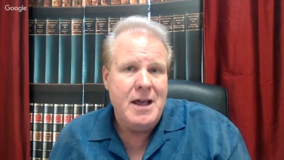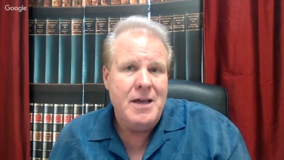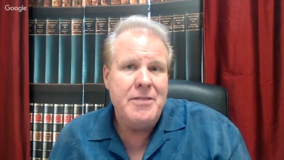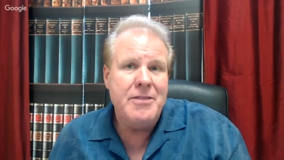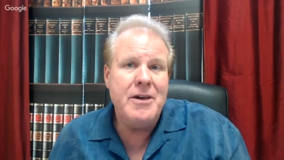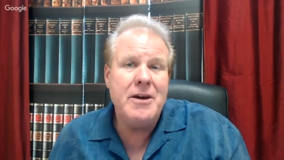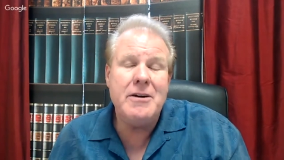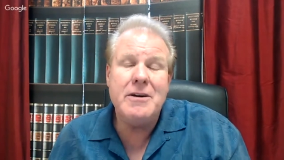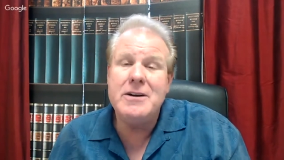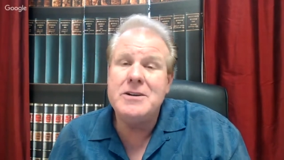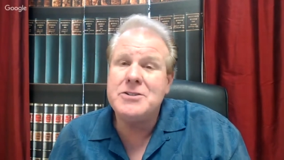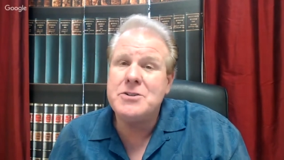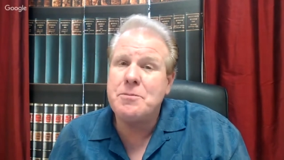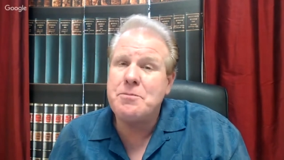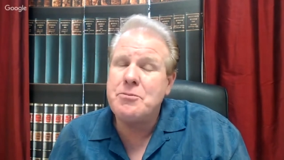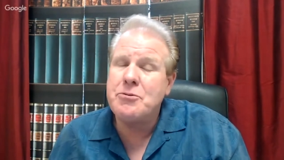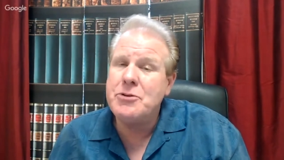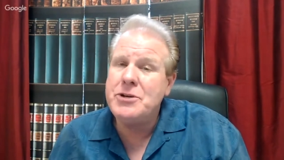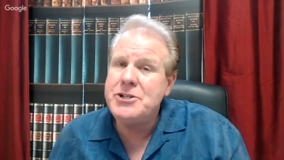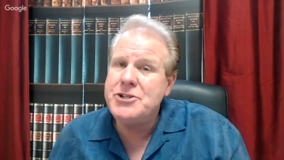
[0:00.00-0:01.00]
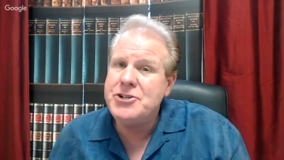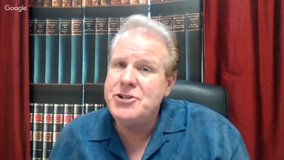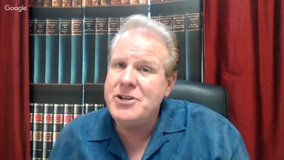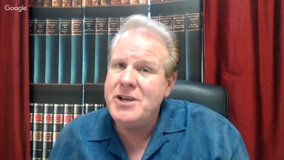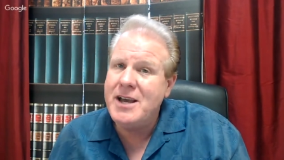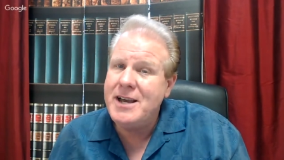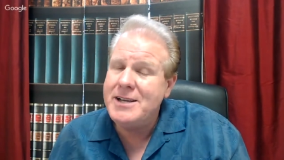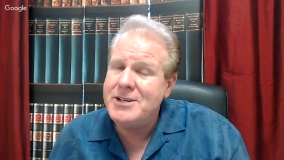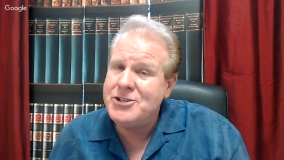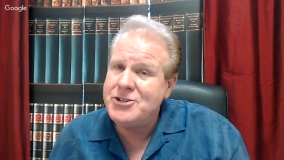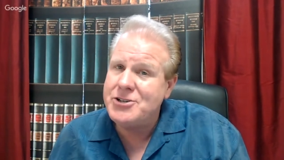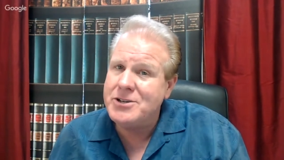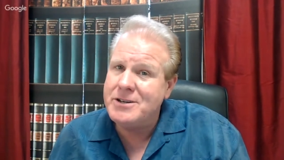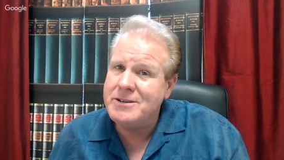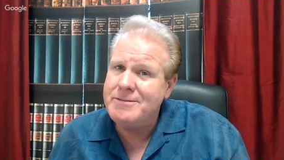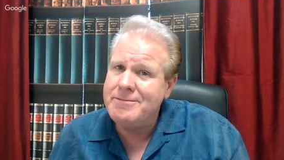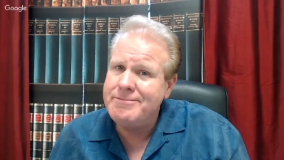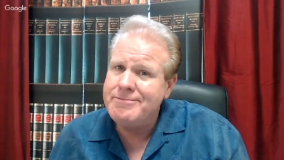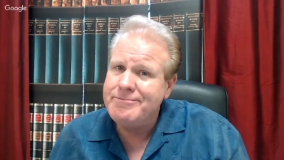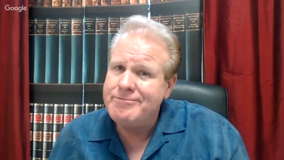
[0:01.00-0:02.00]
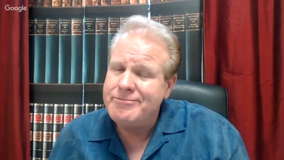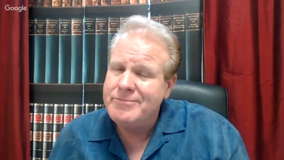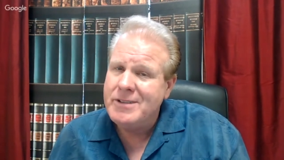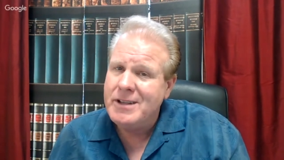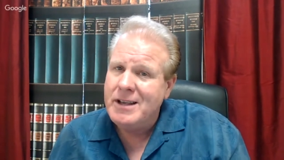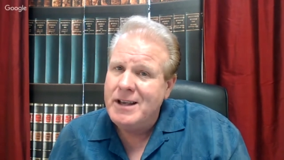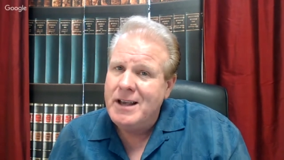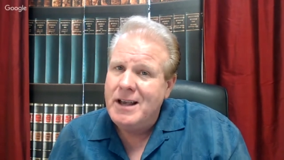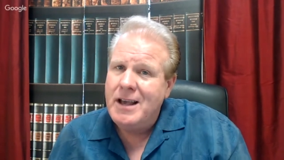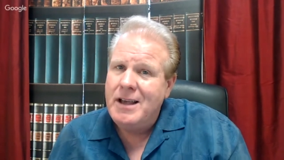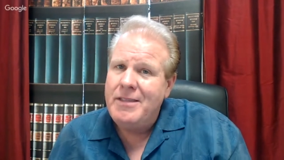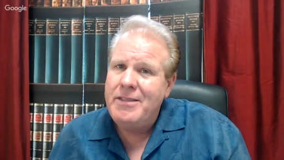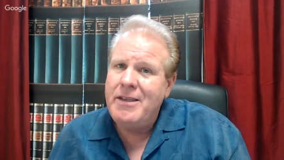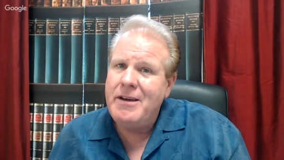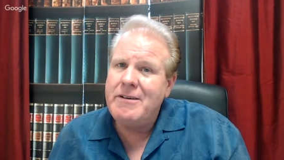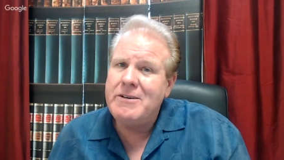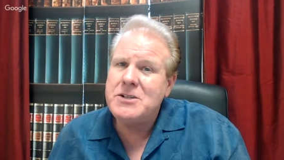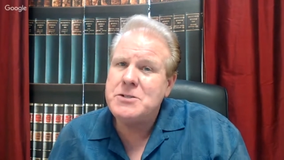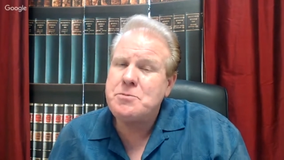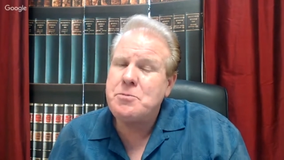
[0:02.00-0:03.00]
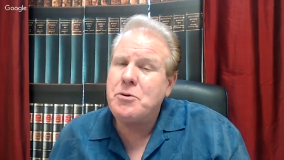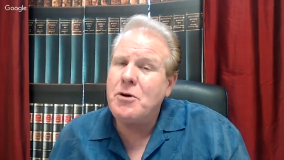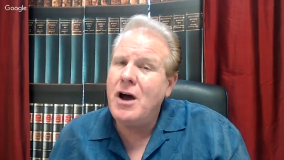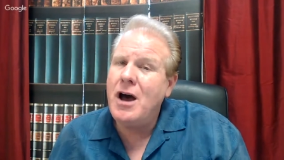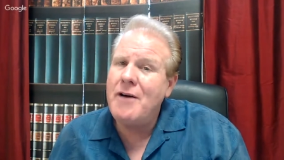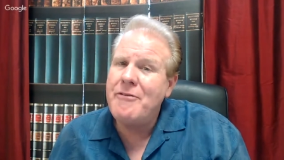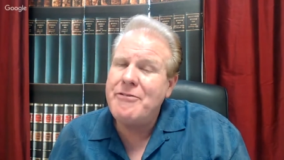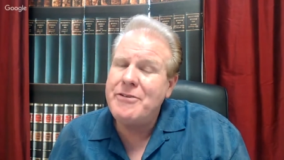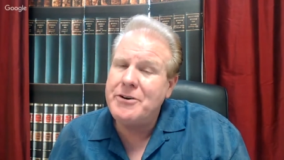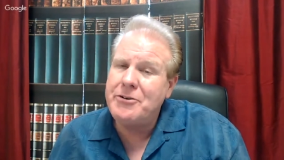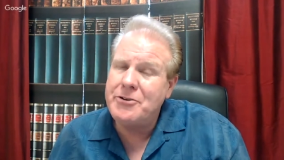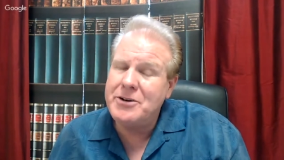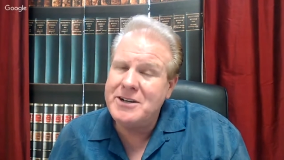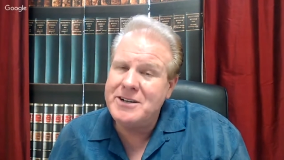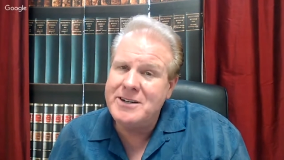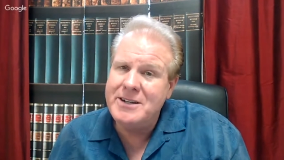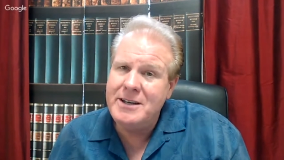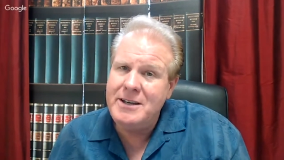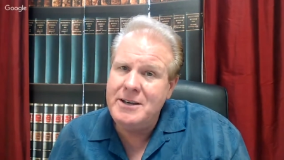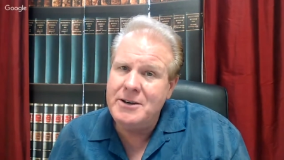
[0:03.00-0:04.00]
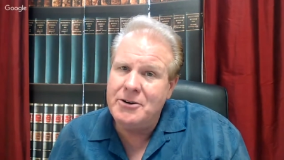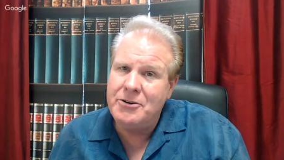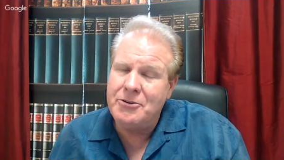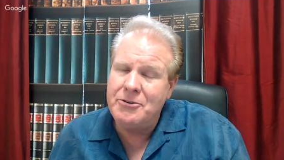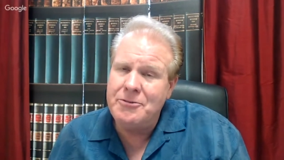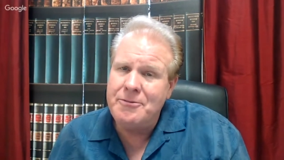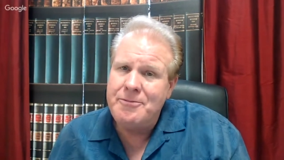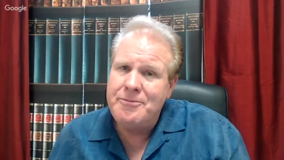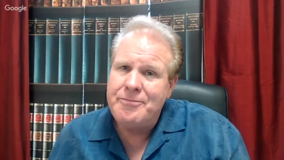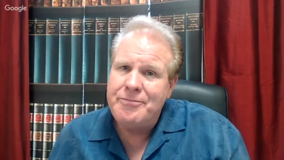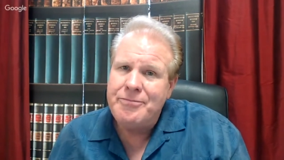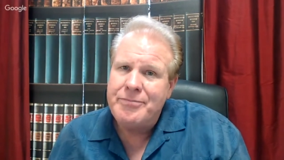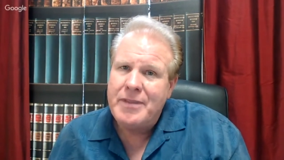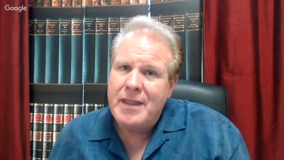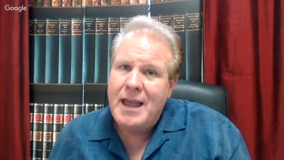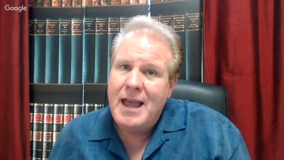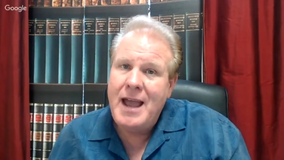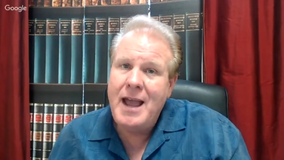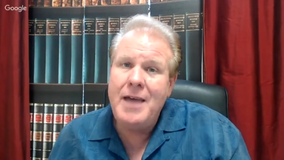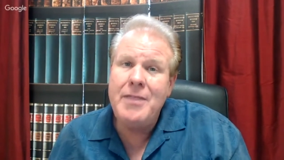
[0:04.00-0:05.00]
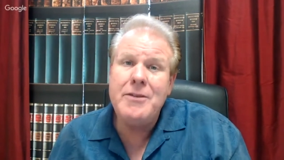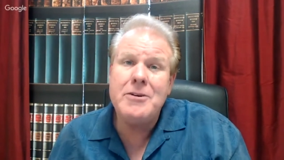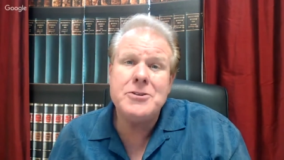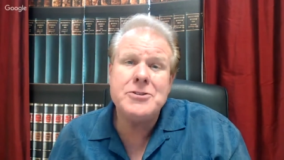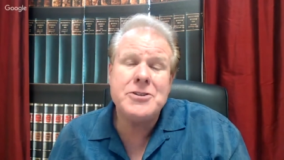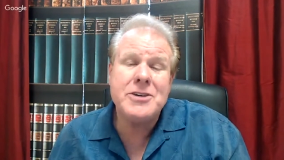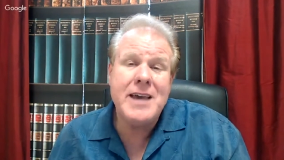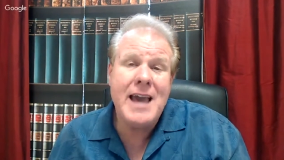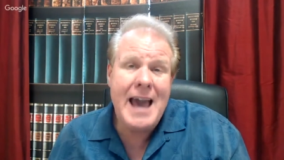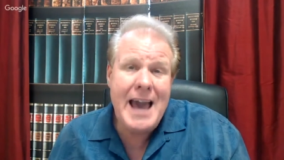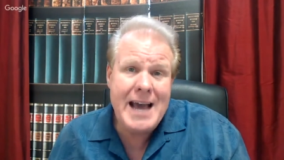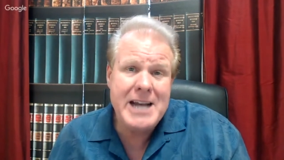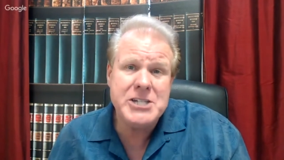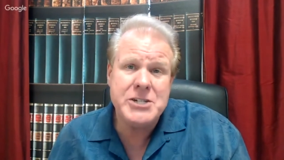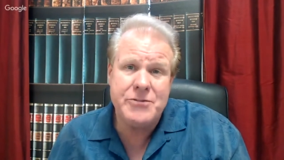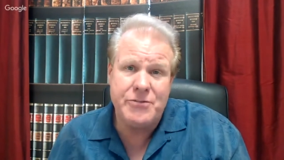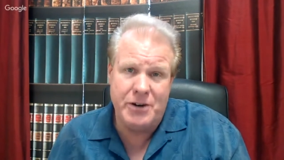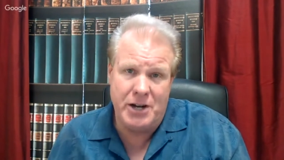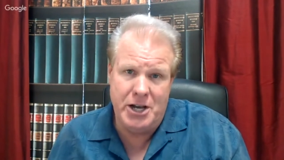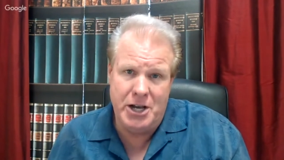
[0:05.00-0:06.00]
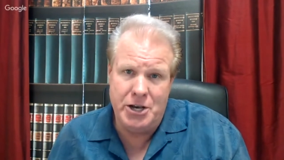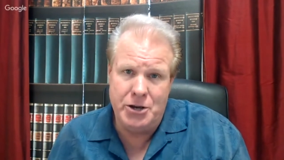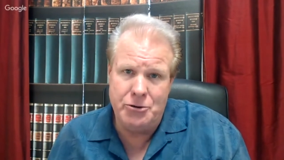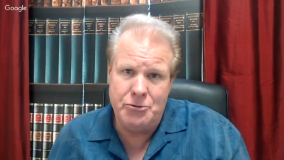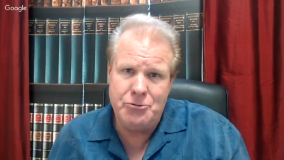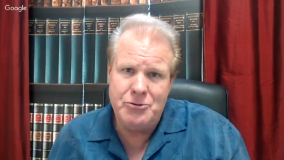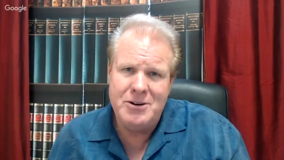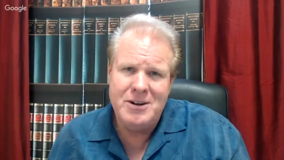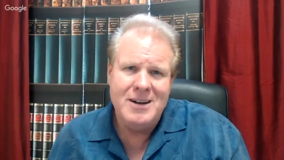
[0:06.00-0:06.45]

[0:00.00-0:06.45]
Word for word: there is appreciation, there is profit on a deal, and there's cash flow.